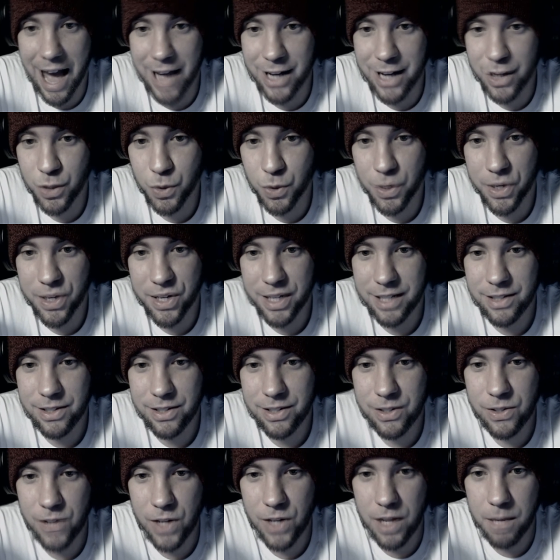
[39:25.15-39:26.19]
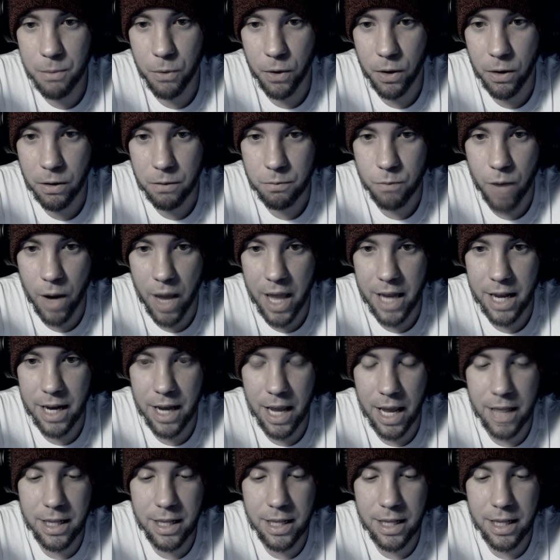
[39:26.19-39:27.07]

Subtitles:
I just wouldn't exist anymore, right?